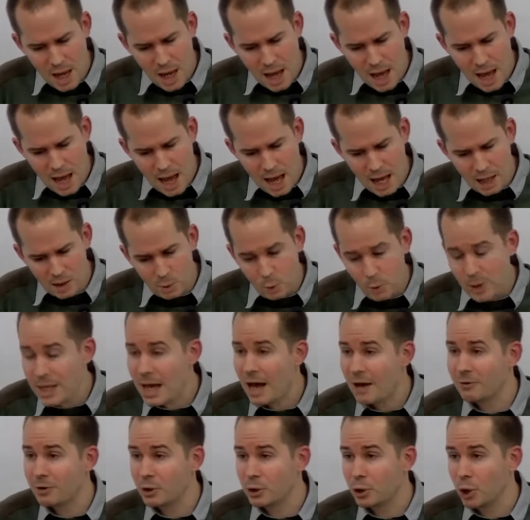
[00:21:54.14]
And we
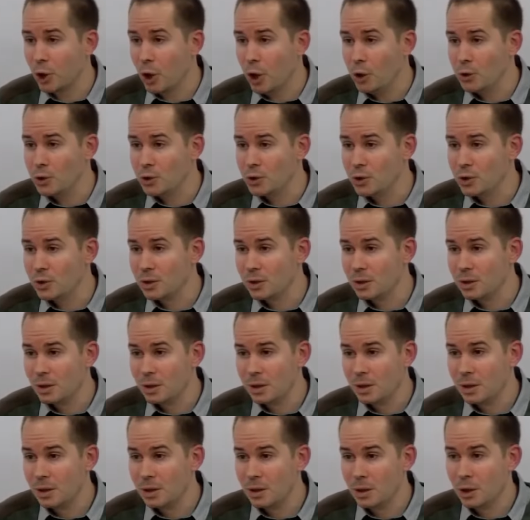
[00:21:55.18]
have a God
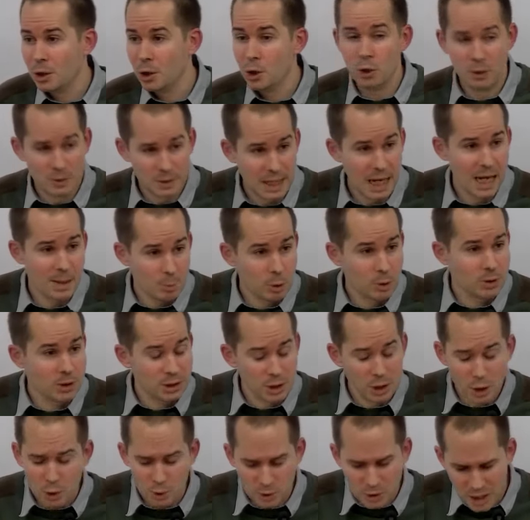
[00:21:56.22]
who's able to
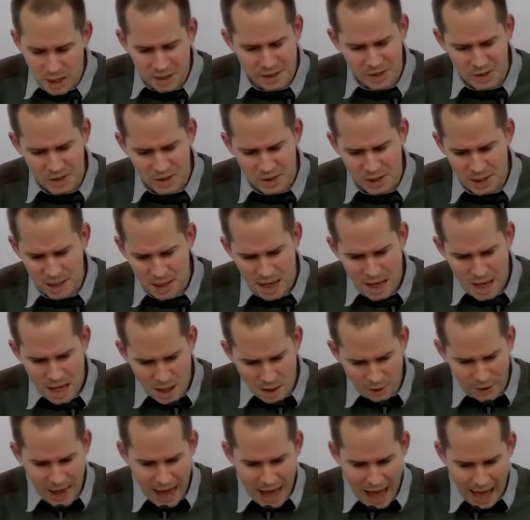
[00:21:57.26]
do just
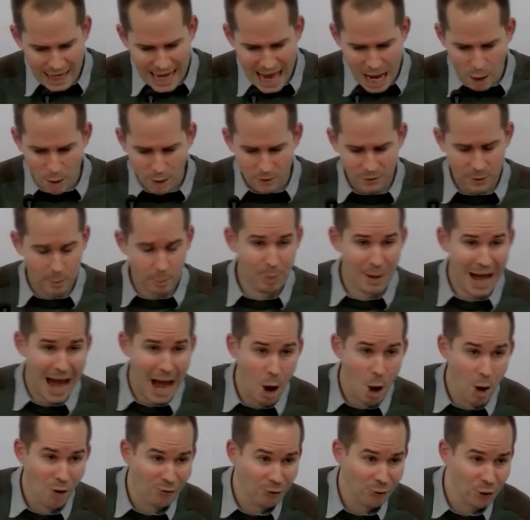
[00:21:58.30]
that. However
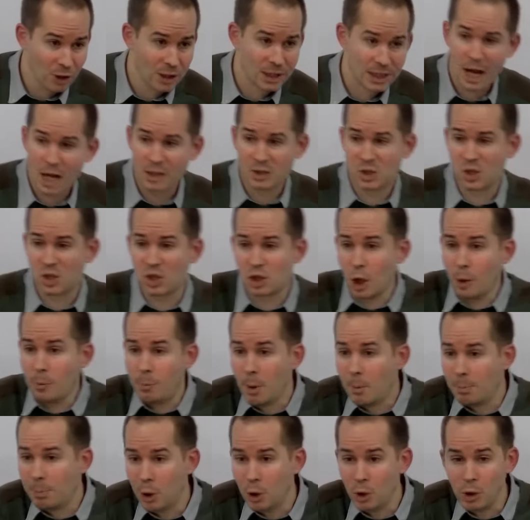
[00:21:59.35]
powerful and
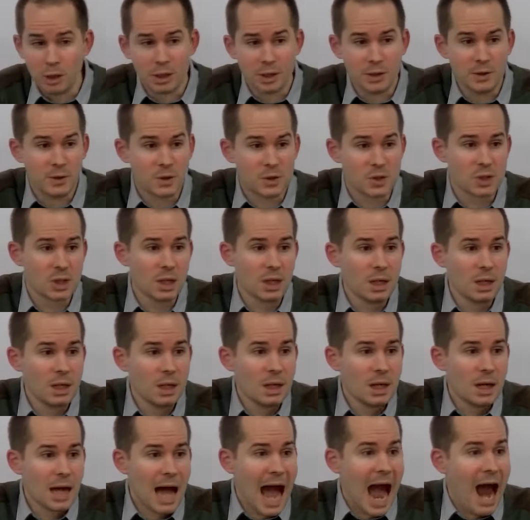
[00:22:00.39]
unstoppable and
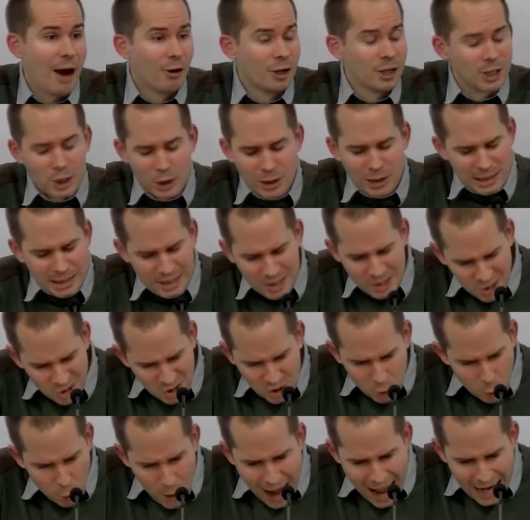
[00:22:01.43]
arrogantly
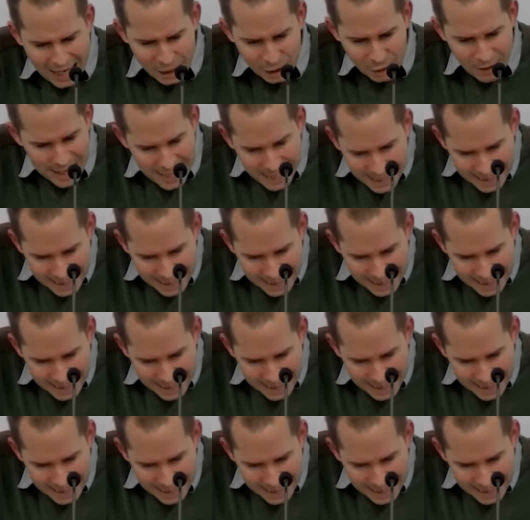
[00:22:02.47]
swaggering